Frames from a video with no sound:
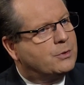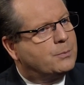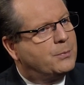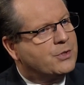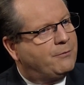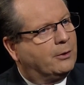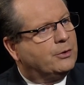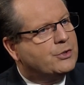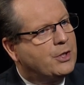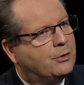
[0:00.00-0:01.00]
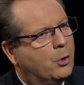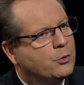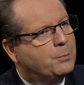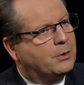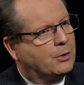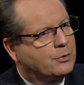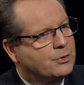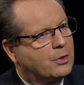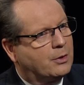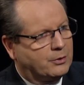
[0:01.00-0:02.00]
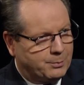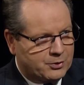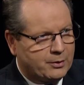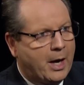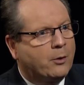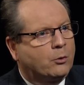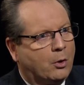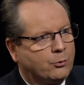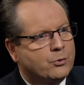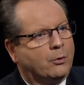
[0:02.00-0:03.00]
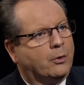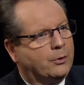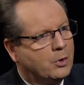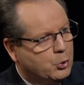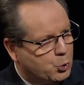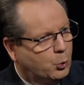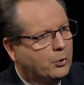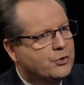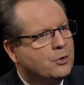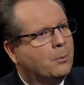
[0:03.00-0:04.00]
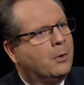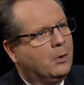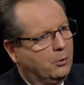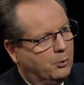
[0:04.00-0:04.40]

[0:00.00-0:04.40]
specifically seek those because, uh, yes. especially agriculture and tourism, yes.